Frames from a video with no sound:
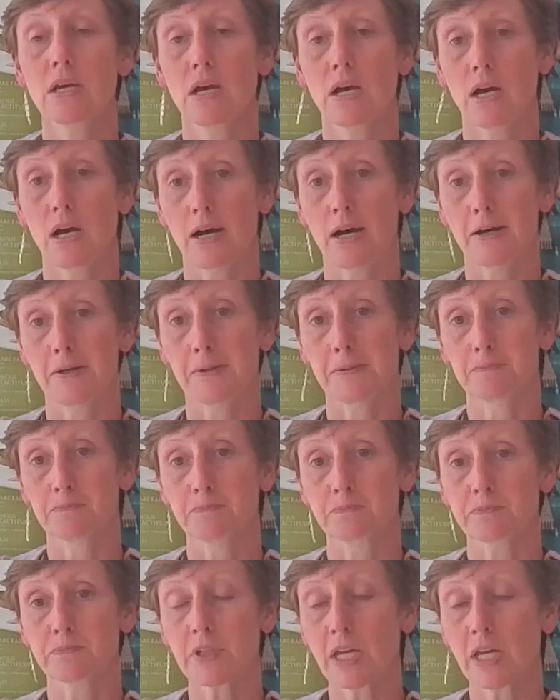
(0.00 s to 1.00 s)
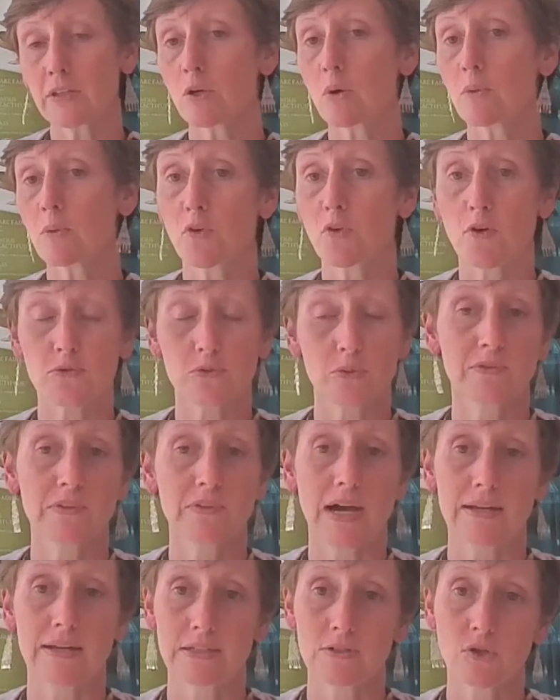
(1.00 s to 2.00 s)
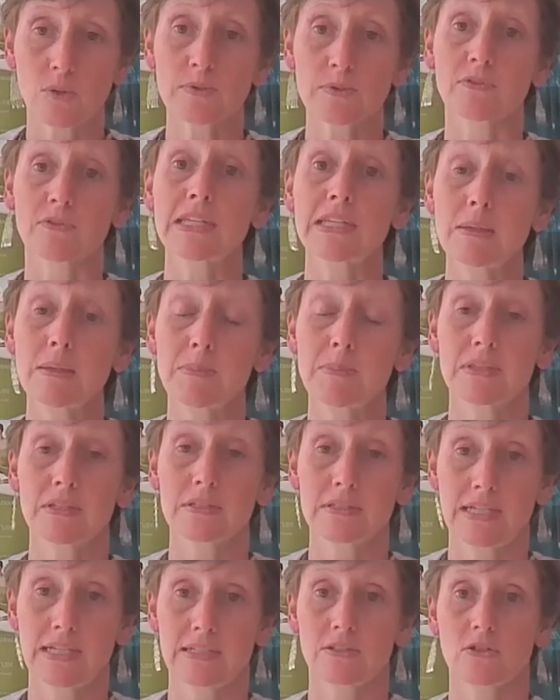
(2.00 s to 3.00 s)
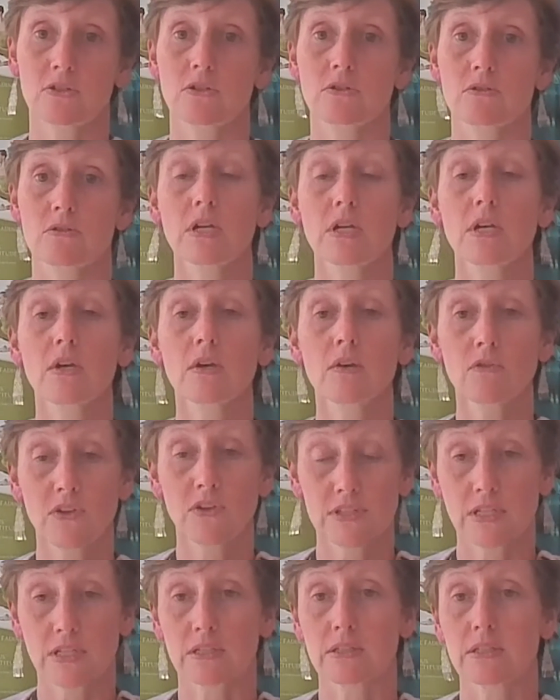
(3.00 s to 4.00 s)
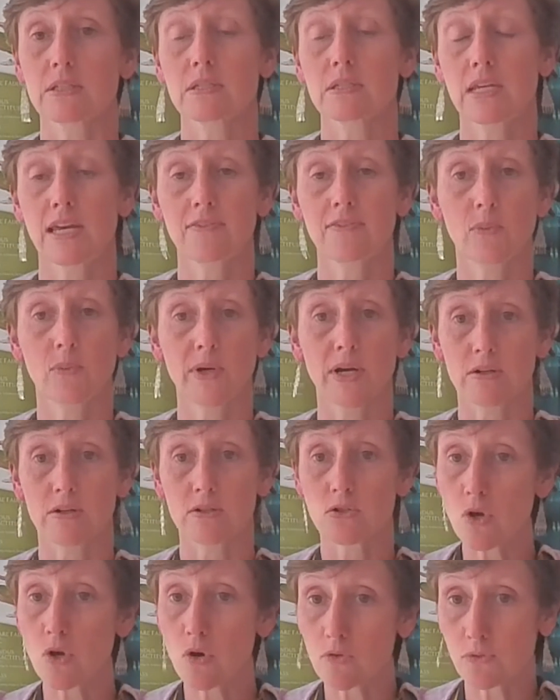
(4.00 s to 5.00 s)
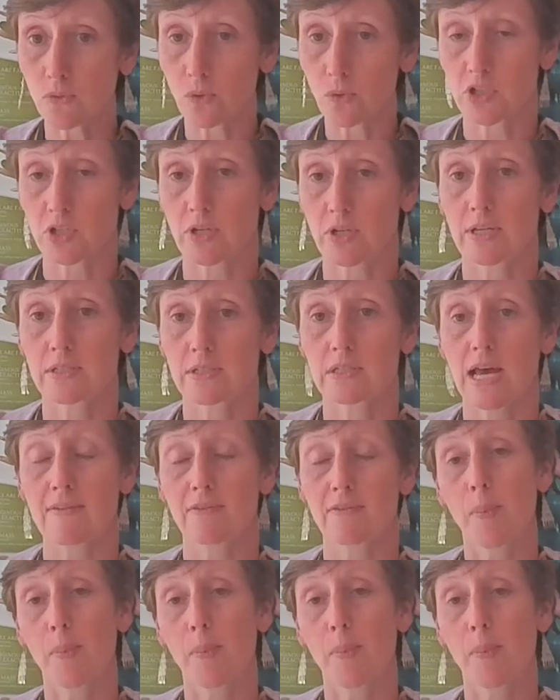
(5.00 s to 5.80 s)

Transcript: Of course, we've got, in terms of keeping the dancers physically safe, we are so fortunate to have a